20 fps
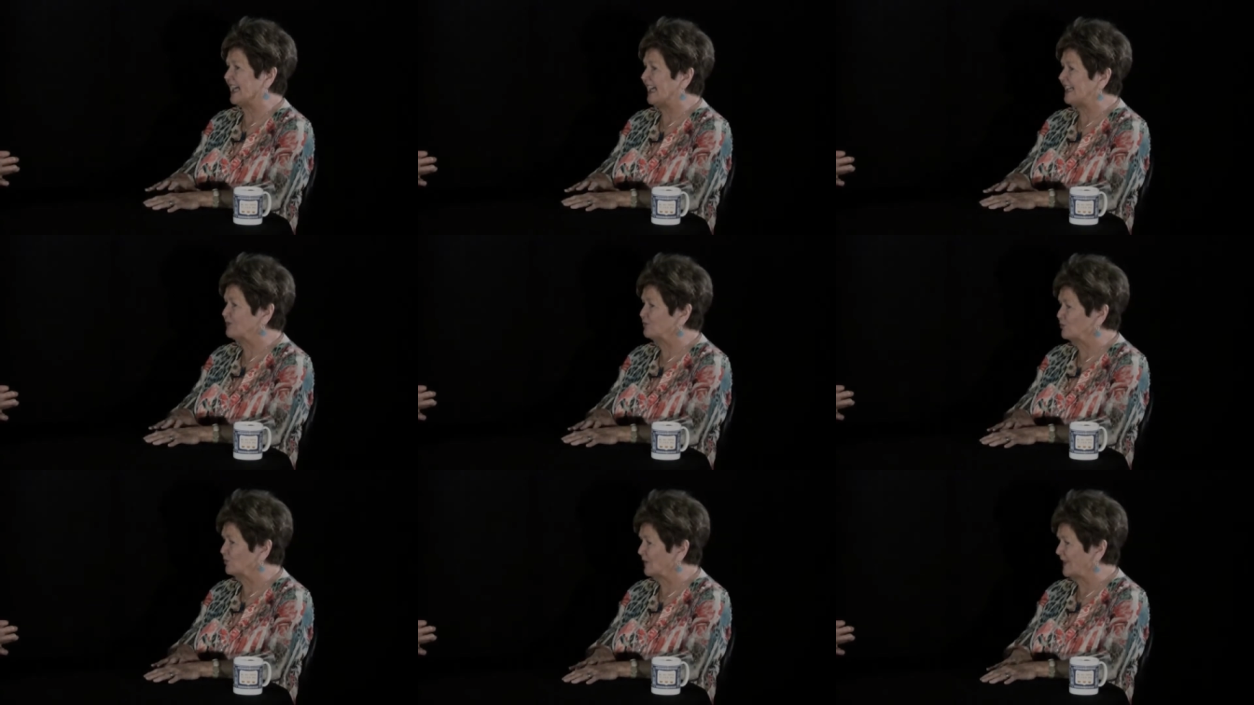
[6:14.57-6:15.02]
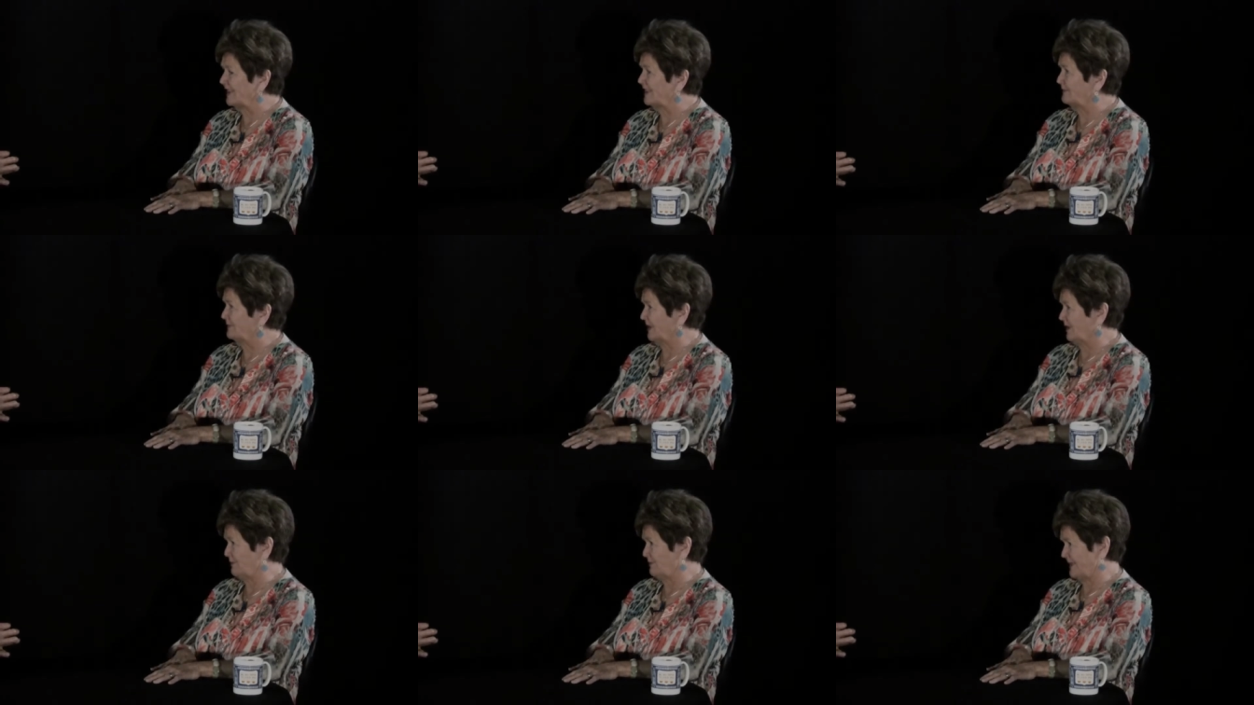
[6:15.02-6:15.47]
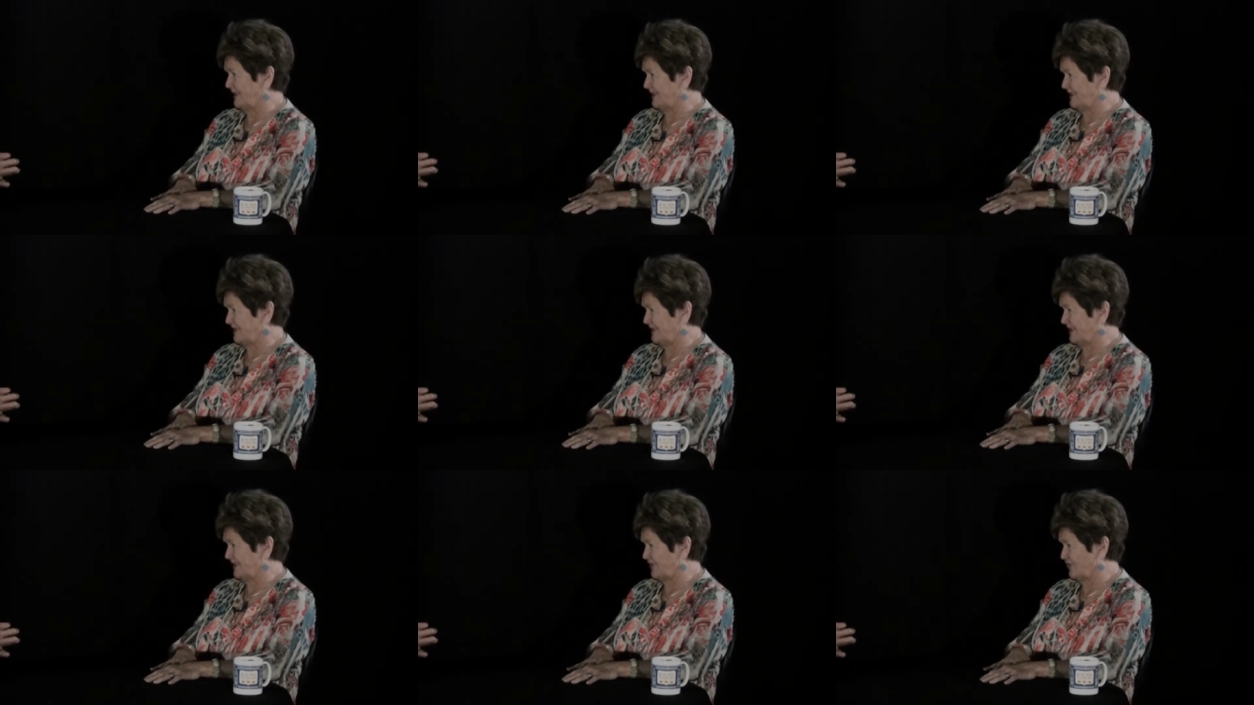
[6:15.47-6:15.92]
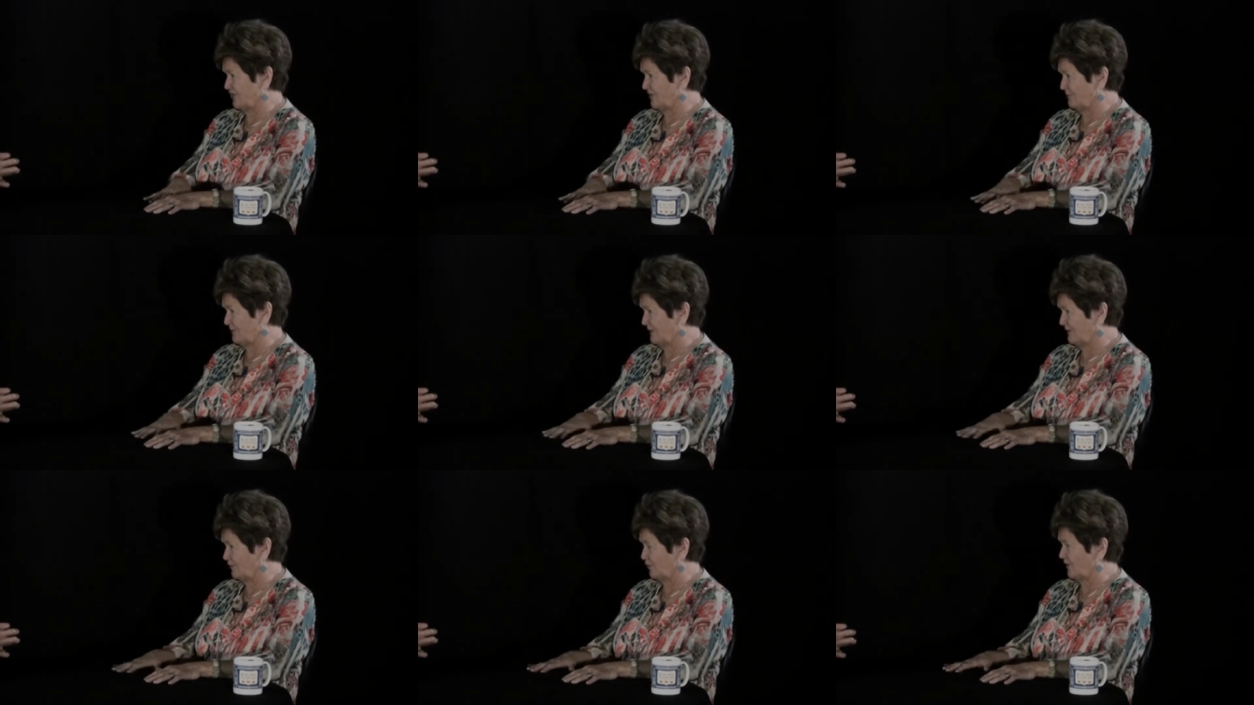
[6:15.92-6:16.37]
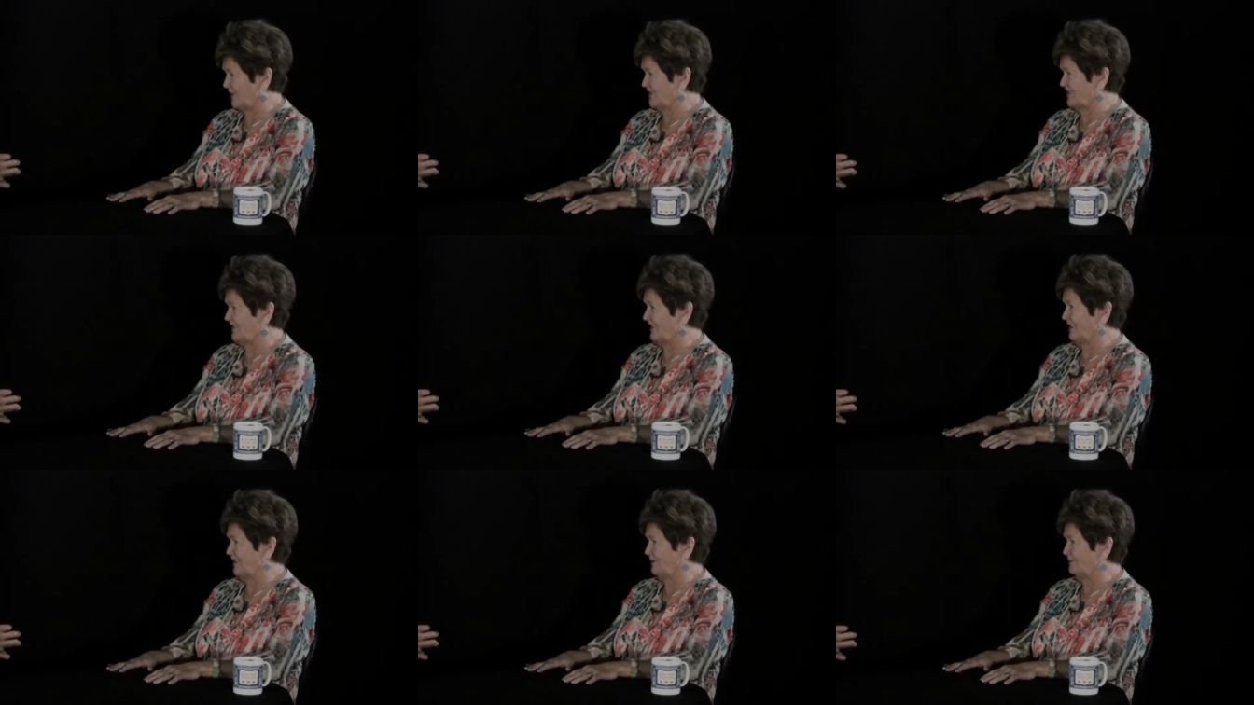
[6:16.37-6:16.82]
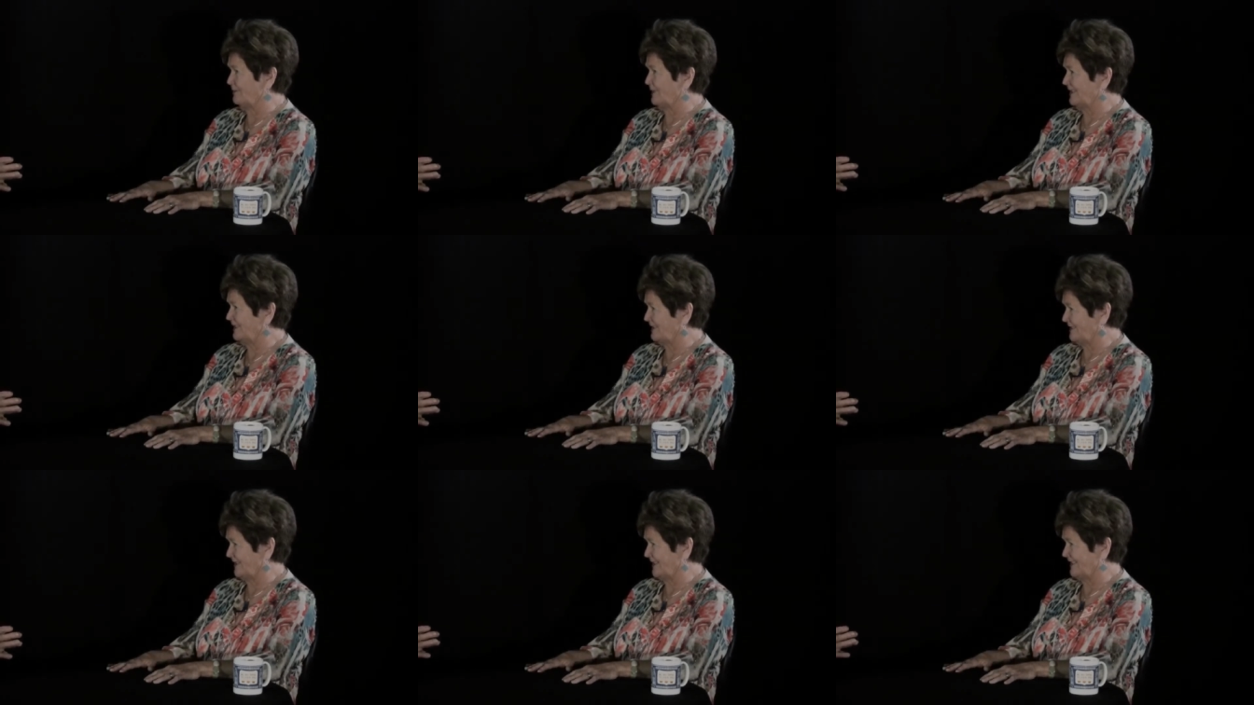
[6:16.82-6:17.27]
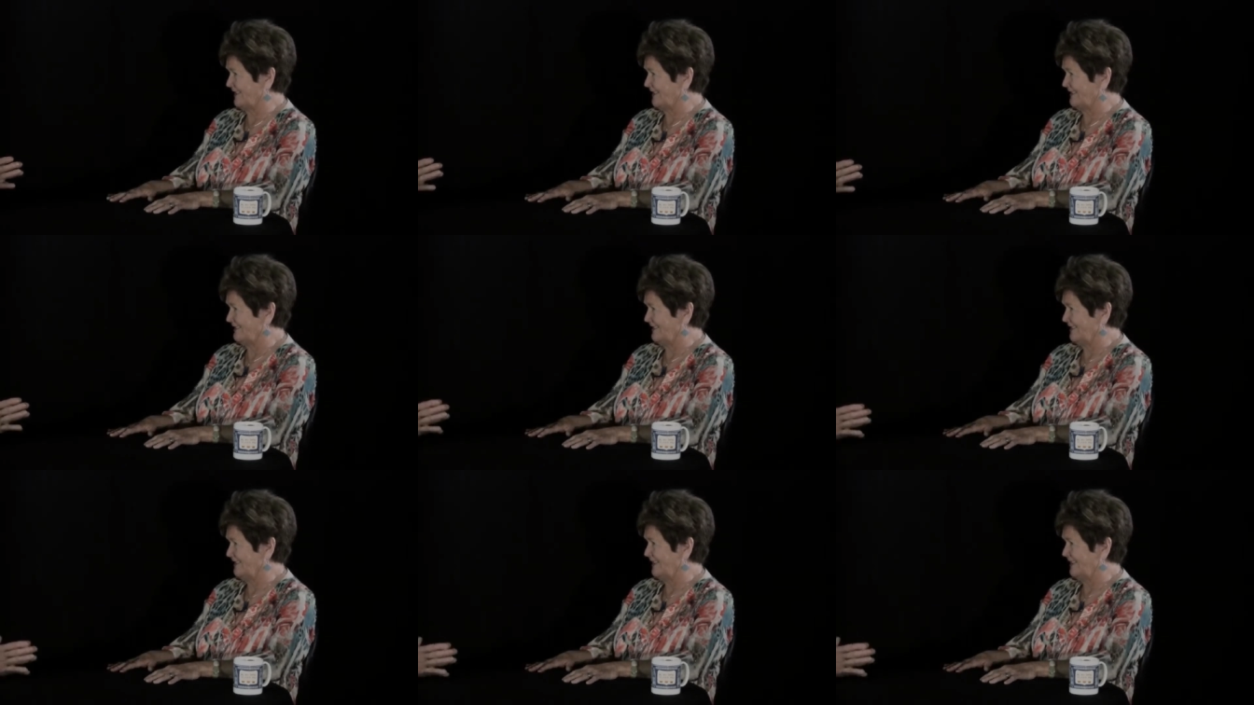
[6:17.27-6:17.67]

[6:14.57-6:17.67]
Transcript: I read about meditation before I started meditating.